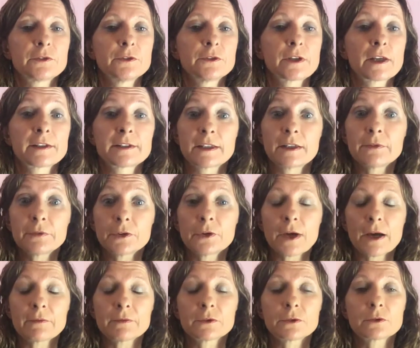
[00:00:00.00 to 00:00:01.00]
few days, if you
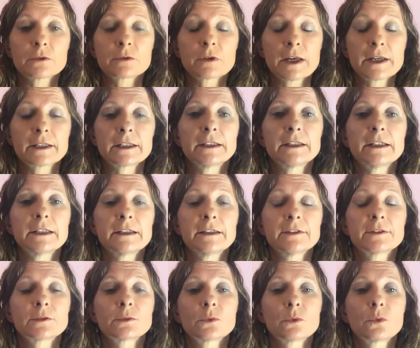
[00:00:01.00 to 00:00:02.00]
haven't already,
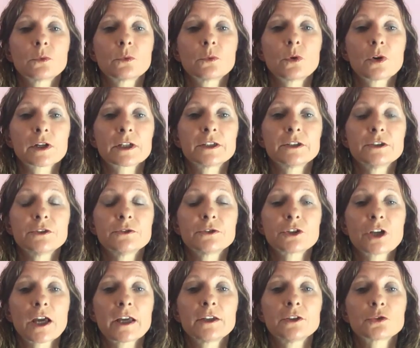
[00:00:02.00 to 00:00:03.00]
is what can you
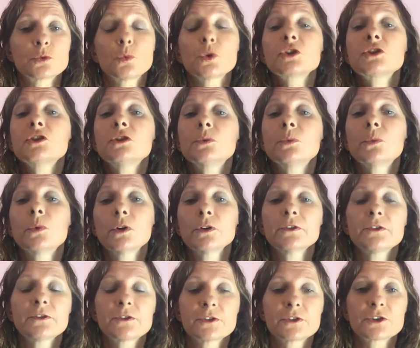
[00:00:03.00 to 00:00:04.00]
change? What do you
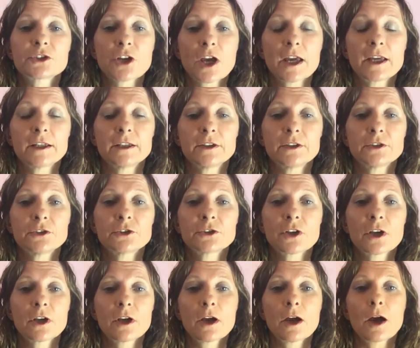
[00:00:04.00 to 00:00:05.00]
want to change?
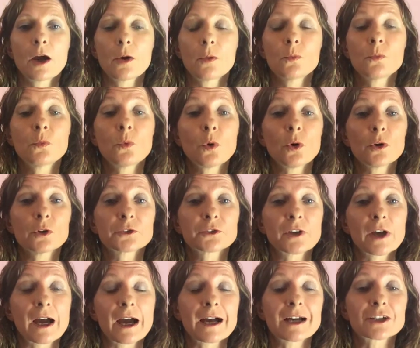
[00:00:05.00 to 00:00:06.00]
And what
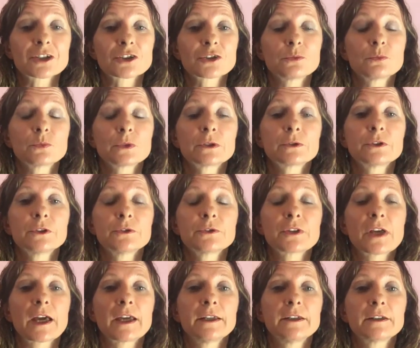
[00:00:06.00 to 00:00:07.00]
action will you
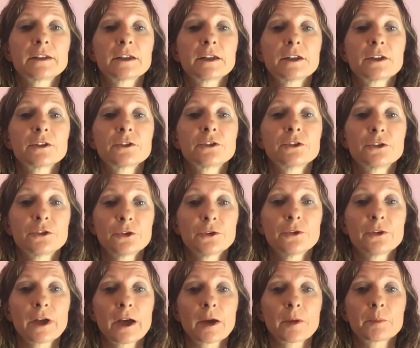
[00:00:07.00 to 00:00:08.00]
take to do
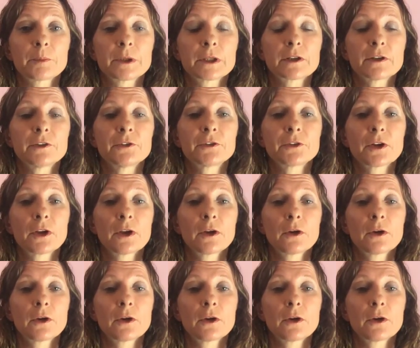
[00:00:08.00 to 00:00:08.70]
that? Because